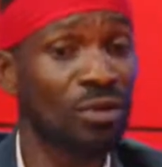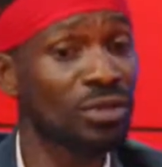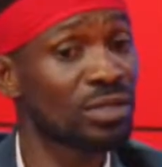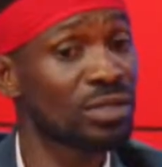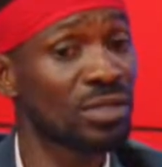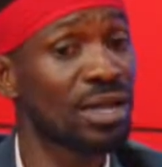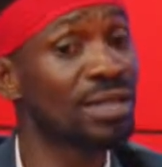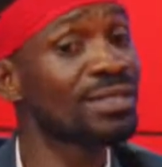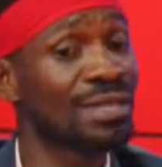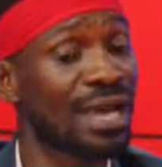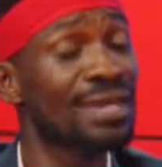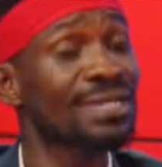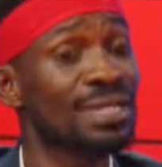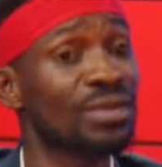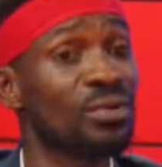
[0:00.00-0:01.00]
I was
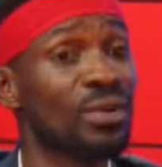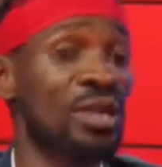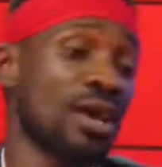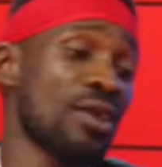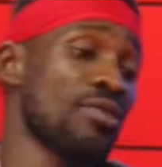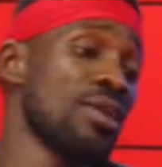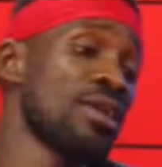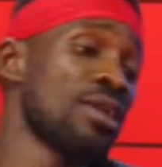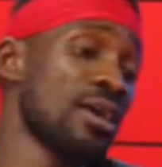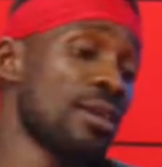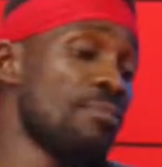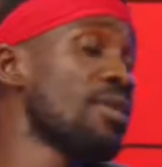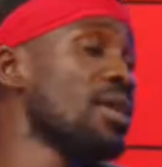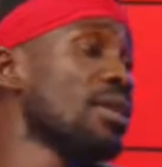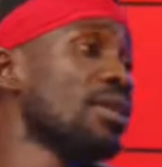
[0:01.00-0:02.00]
excited when I read a
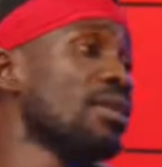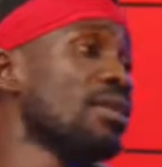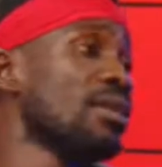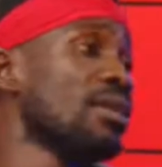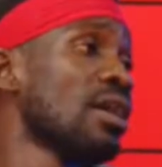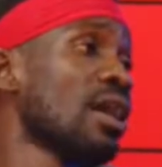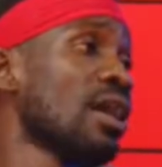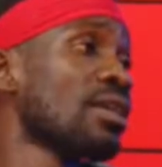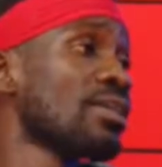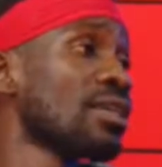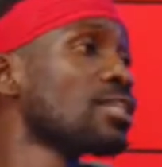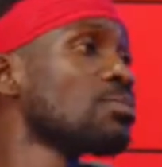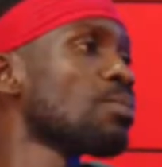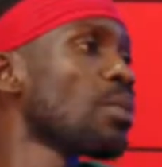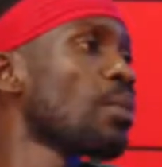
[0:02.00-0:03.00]
bill
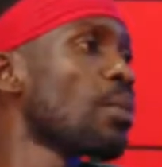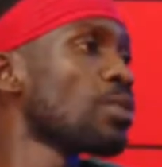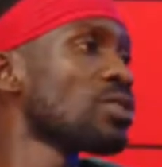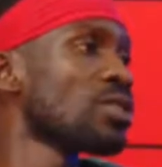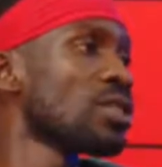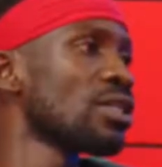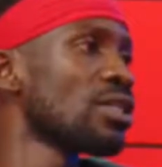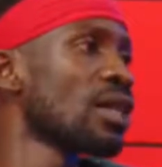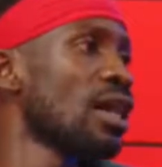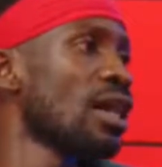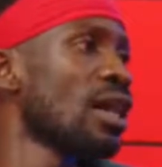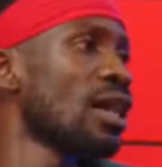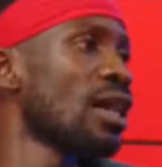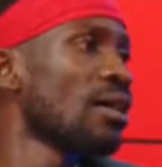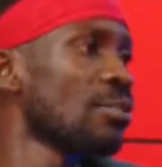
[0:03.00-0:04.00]
that's proposing
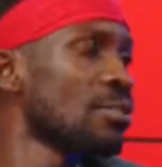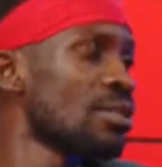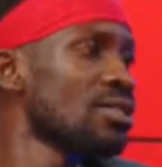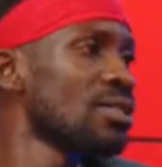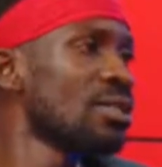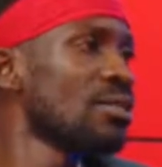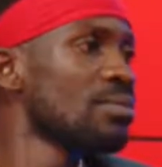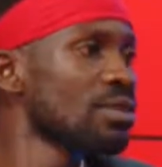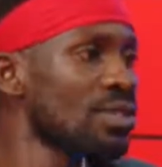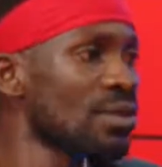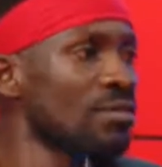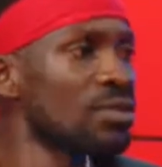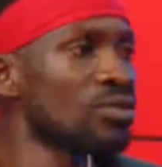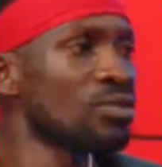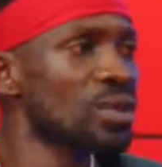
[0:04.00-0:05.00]
President
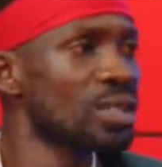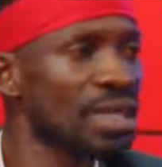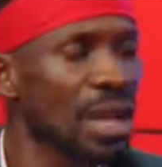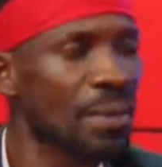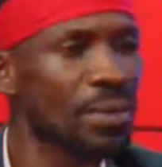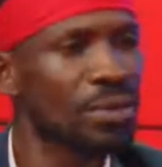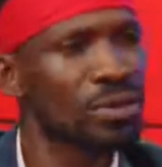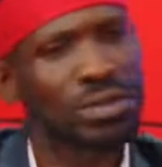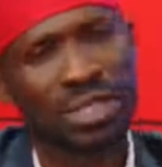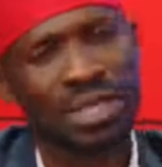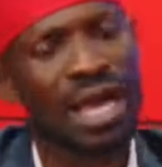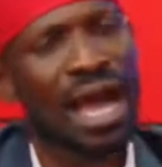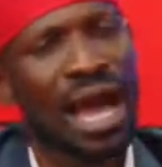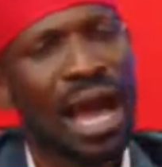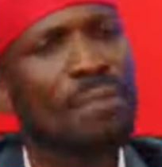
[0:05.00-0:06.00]
Museveni's retirement. You
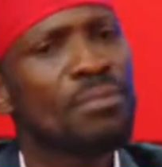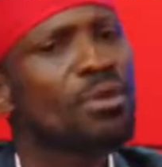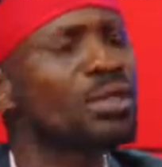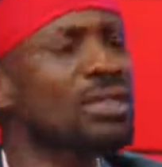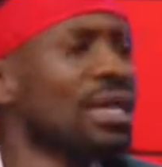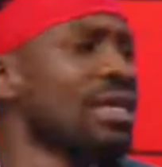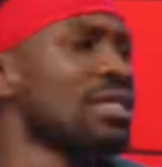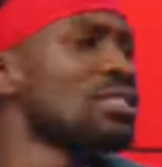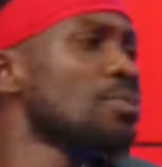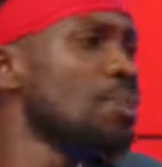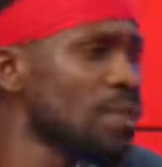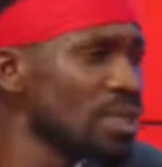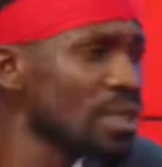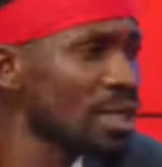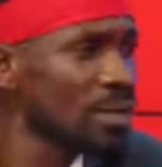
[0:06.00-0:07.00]
see, I'm not against
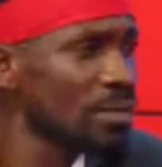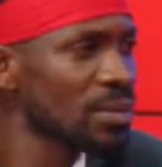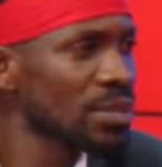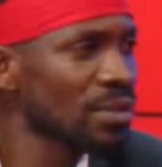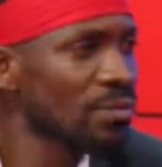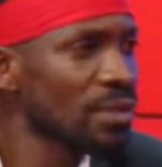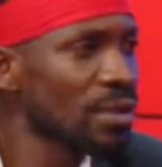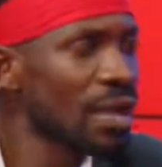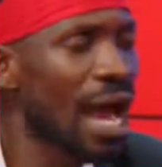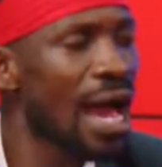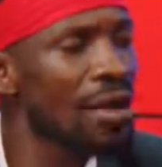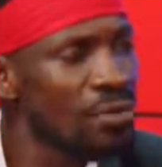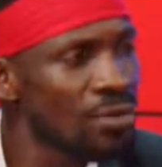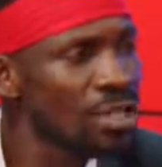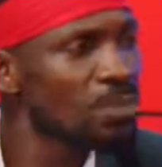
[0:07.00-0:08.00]
President Museveni.
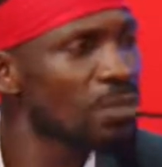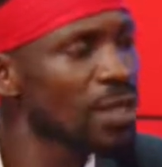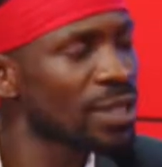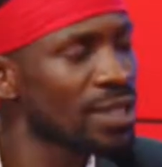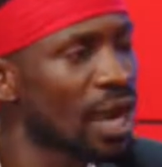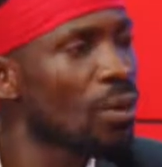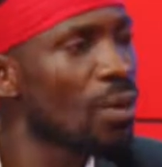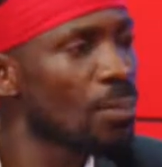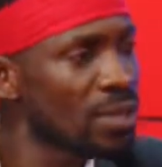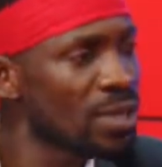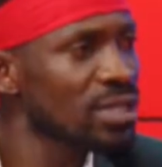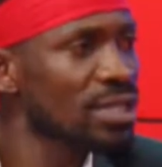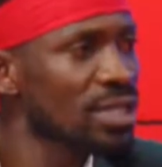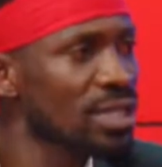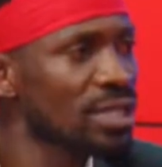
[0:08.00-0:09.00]
I respect our
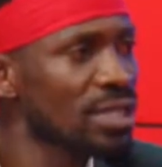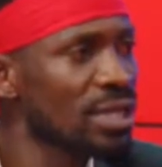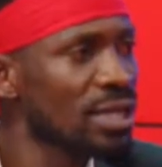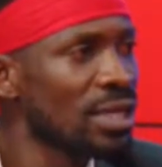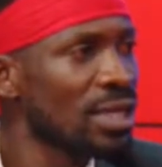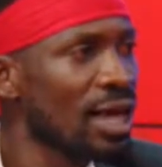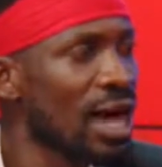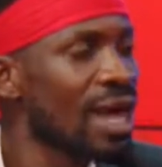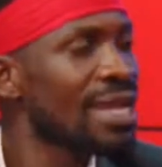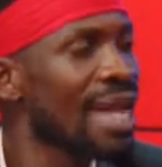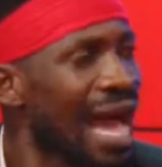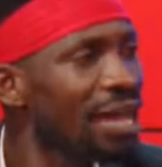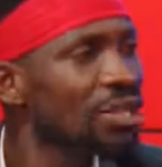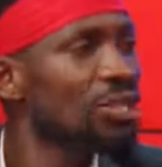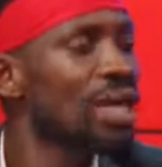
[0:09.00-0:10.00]
president. And
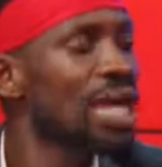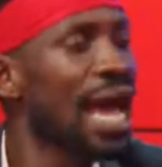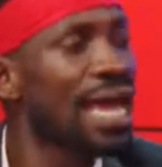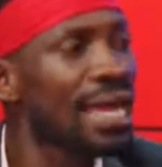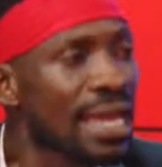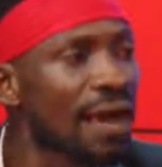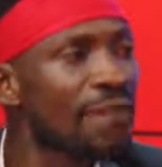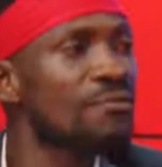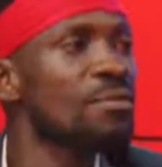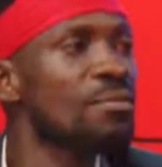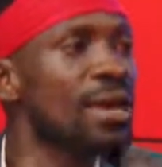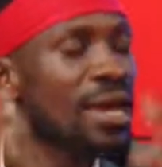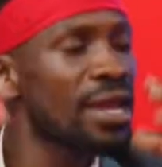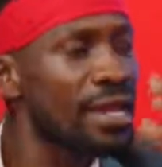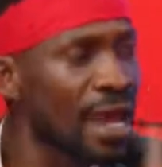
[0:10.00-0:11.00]
actually, I love
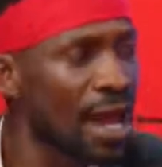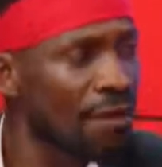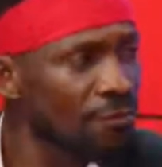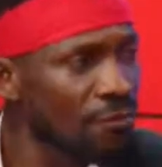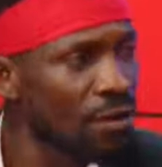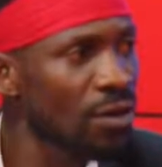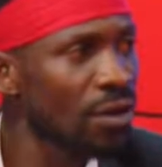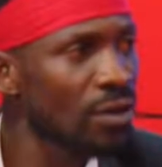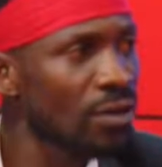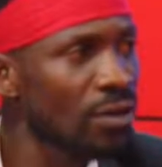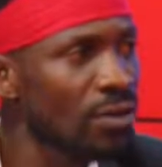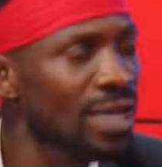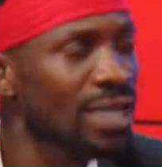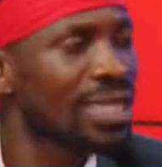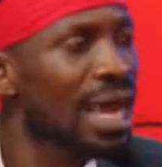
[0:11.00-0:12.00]
him enough
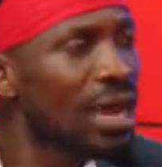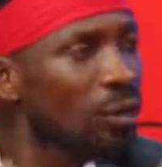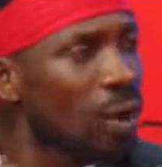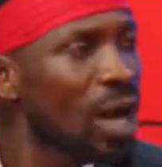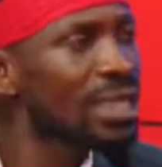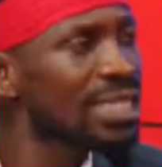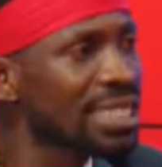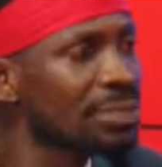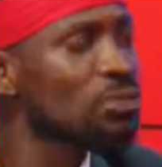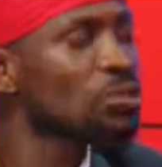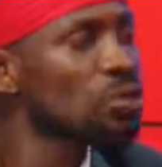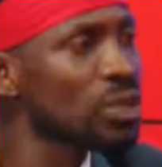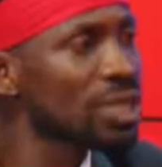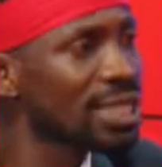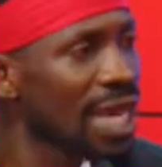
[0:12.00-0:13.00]
that I want him
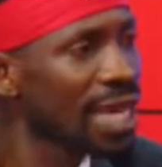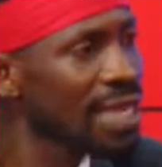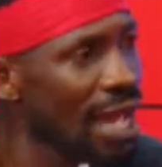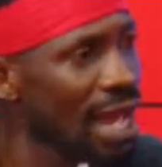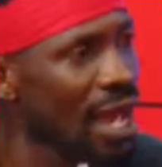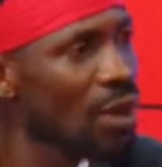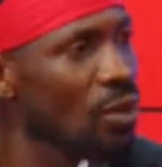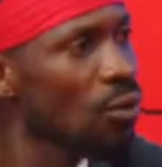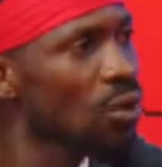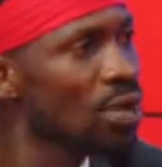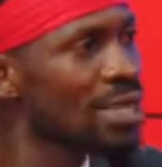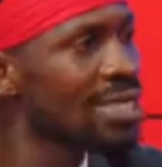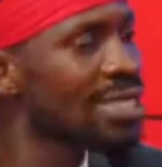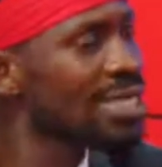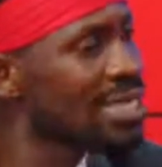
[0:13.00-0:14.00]
to retire
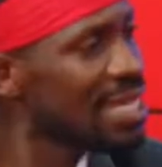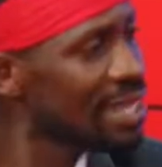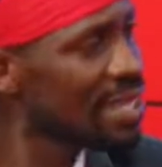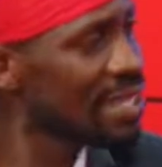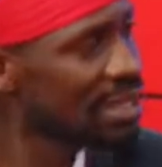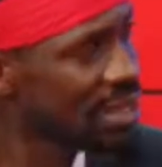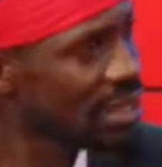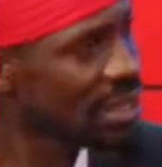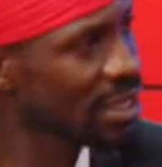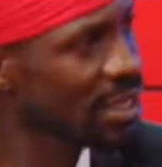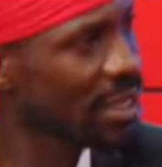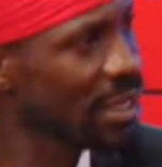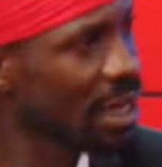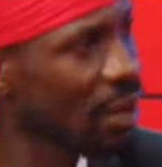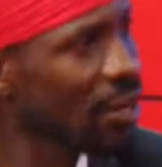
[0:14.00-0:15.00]
with his dignity.
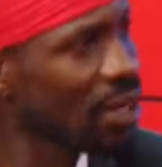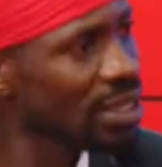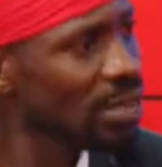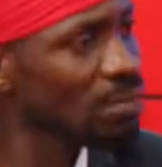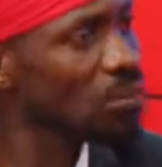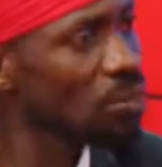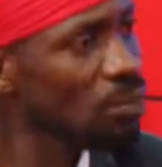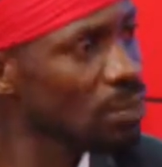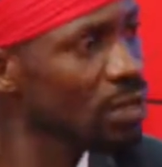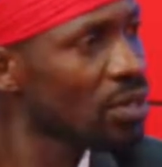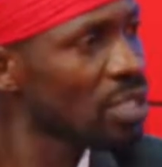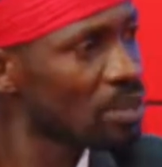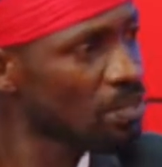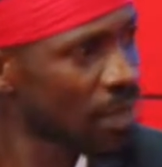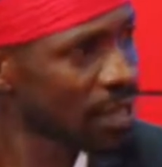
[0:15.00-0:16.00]
I want him to be
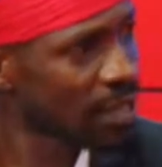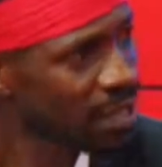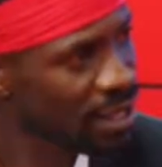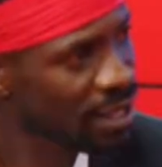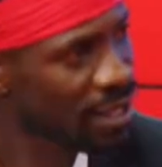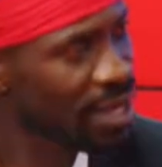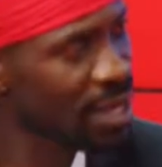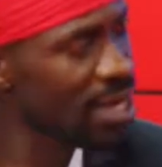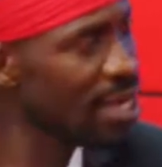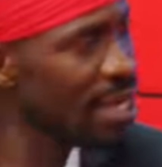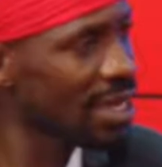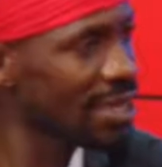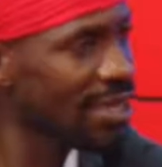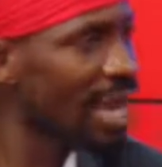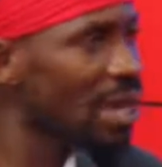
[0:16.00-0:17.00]
respected. He
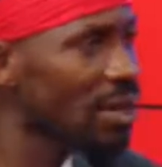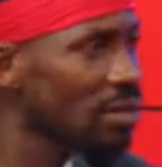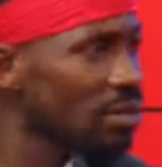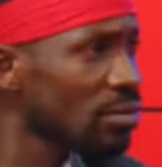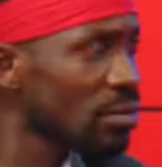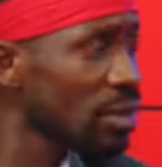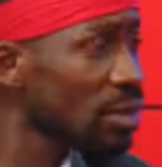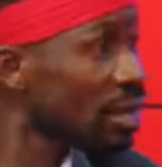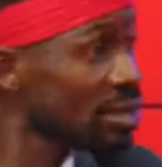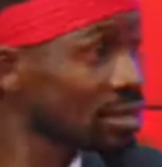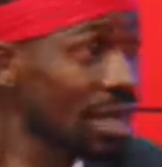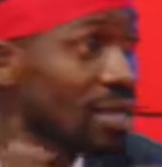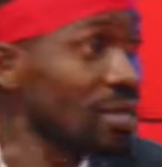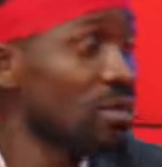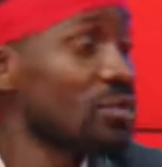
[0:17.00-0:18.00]
has
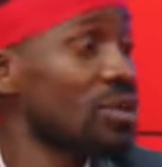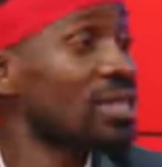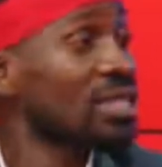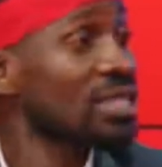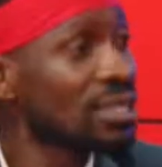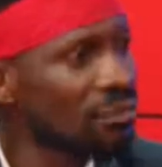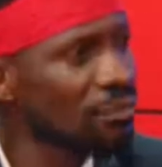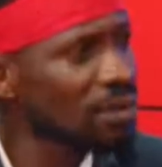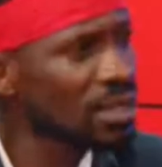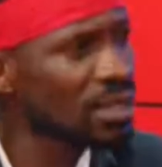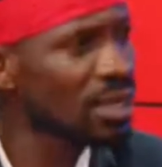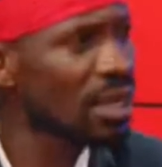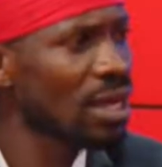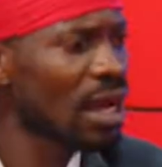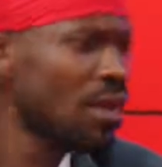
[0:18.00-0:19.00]
had great
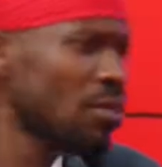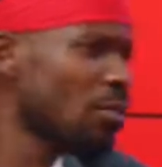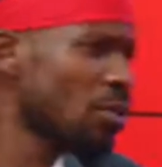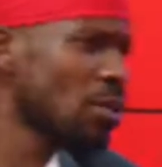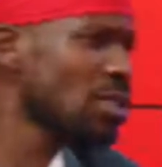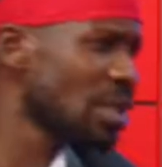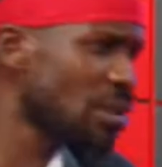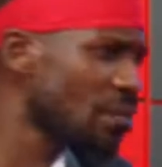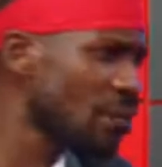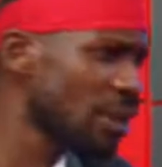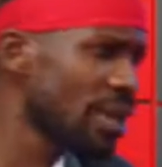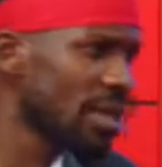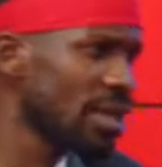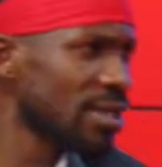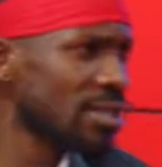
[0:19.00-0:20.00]
achievements and of course some
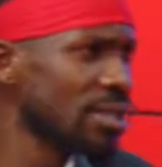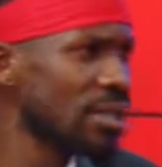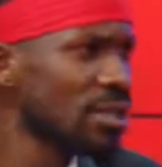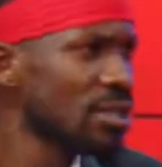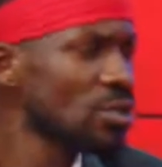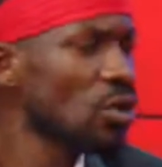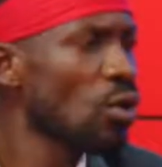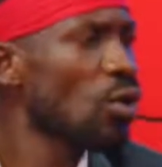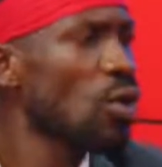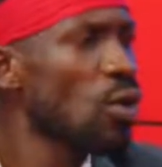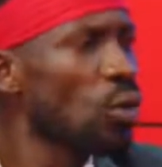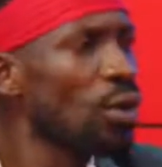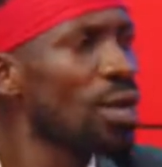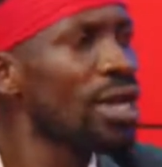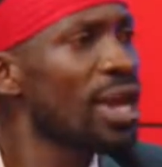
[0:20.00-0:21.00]
failures. So
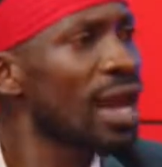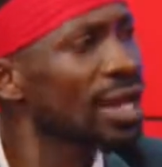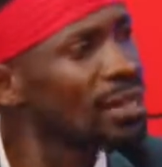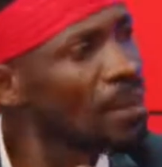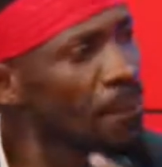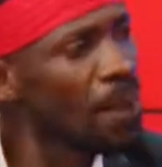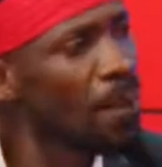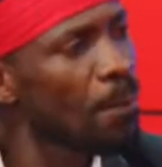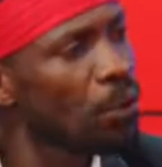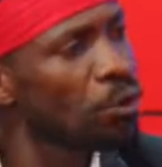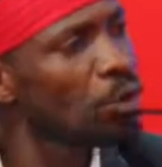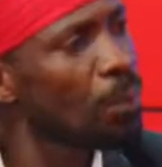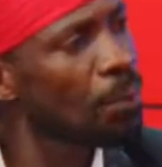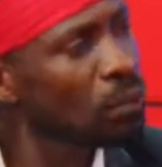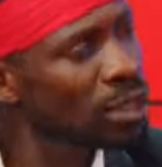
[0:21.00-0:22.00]
we are the people
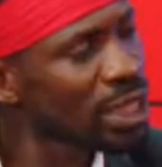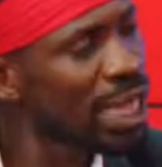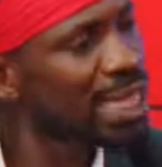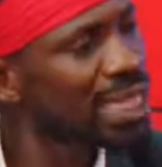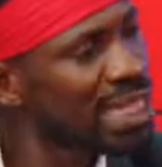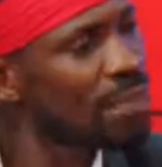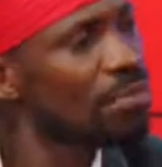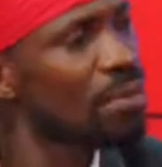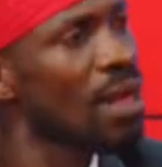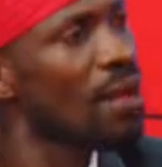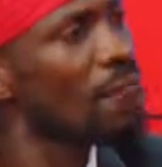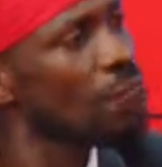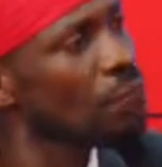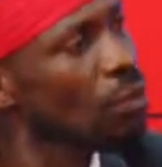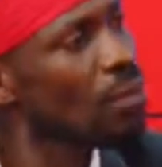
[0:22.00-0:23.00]
to protect him
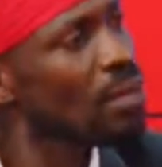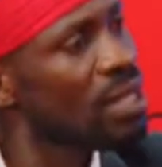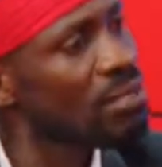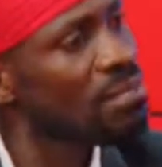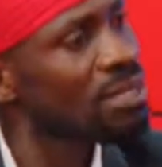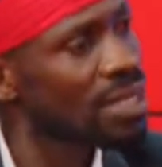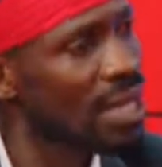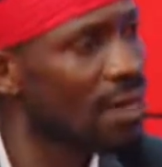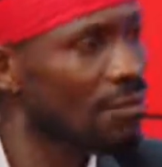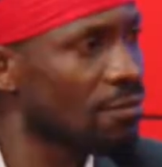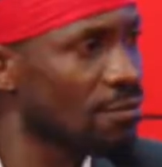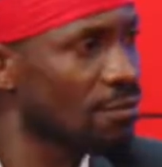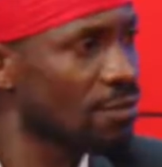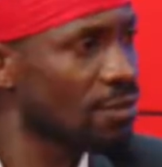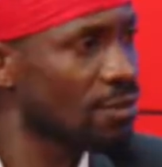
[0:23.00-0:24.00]
from
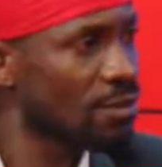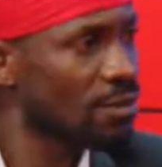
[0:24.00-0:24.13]
himself.